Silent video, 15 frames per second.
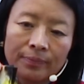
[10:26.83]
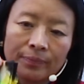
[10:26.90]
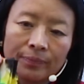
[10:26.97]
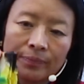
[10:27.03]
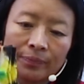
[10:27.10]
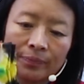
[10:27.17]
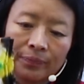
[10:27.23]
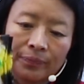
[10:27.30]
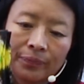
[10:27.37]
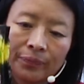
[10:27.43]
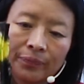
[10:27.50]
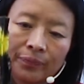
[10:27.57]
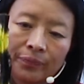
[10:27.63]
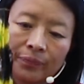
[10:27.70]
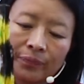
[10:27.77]

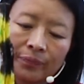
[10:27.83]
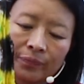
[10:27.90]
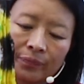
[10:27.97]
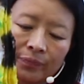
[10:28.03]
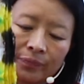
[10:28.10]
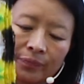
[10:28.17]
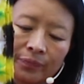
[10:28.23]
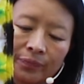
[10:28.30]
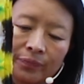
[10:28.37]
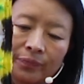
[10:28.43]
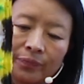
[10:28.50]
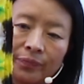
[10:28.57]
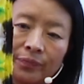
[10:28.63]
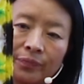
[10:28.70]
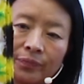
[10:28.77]

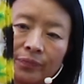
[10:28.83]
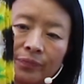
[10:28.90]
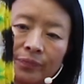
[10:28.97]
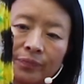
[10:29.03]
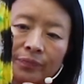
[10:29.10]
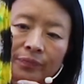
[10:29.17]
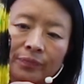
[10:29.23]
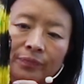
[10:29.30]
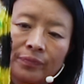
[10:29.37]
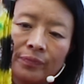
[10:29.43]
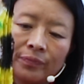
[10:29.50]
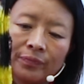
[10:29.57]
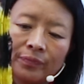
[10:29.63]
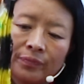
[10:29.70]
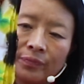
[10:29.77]

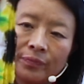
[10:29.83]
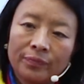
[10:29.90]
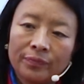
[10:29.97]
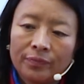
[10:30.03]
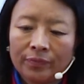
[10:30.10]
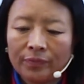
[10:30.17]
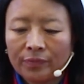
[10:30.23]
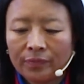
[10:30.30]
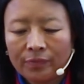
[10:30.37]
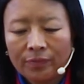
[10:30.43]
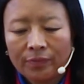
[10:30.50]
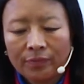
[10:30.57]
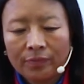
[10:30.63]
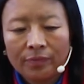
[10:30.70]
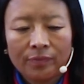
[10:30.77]

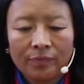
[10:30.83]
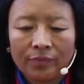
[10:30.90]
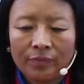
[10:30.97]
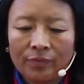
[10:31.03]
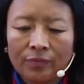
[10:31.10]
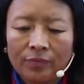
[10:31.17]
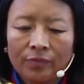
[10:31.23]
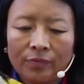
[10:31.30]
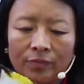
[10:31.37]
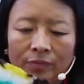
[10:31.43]
(silence)